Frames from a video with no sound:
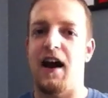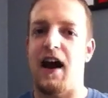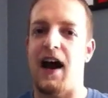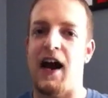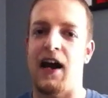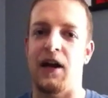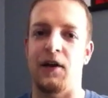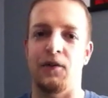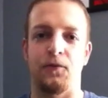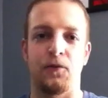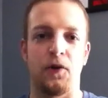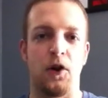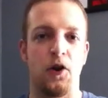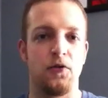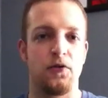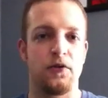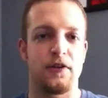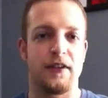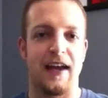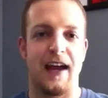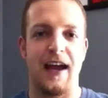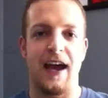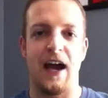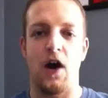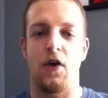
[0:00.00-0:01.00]
I
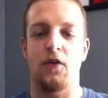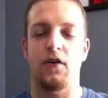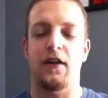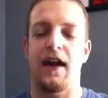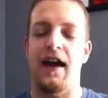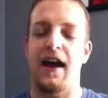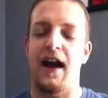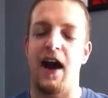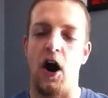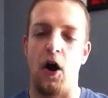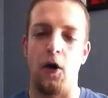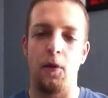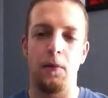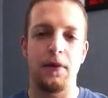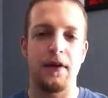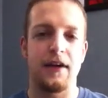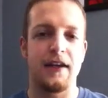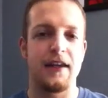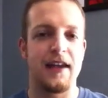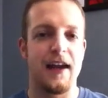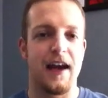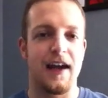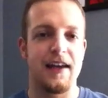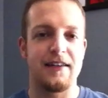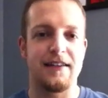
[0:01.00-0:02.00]
wrote down how
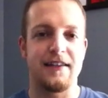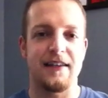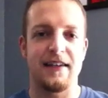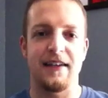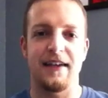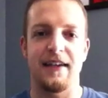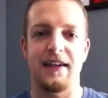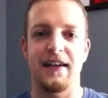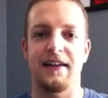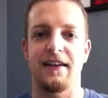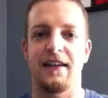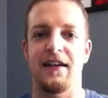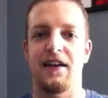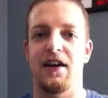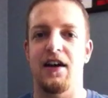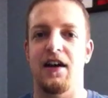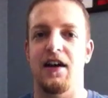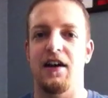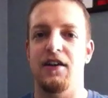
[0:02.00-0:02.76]
many I did,